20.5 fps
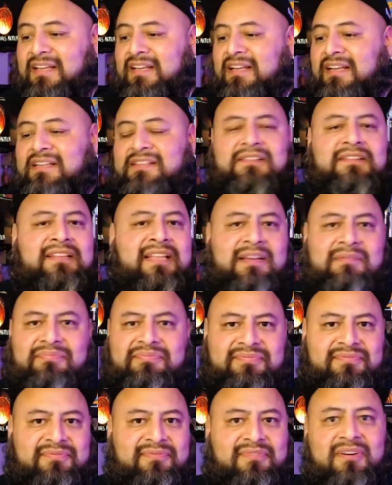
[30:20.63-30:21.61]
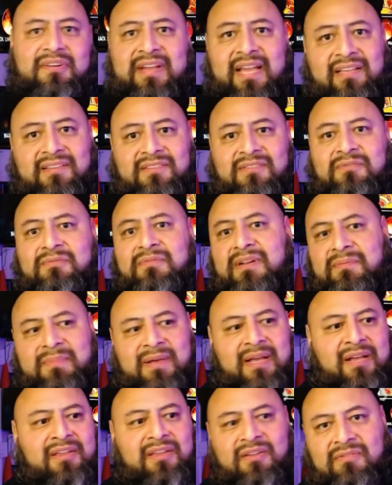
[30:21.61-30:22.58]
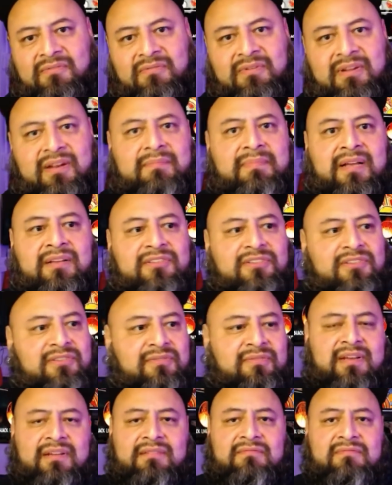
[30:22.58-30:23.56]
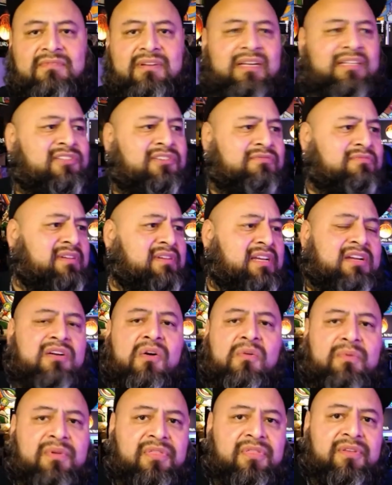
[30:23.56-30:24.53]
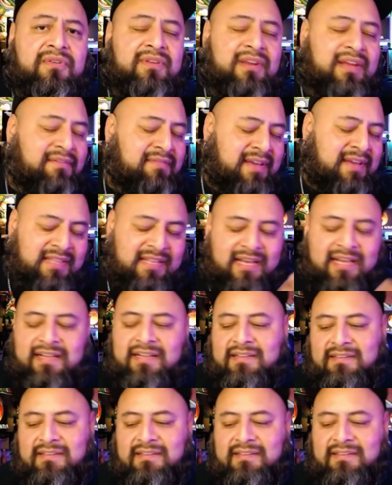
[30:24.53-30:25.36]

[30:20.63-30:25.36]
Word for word: And so I'm like, okay, so what about you? What about you? Where should we go with you? And I've had that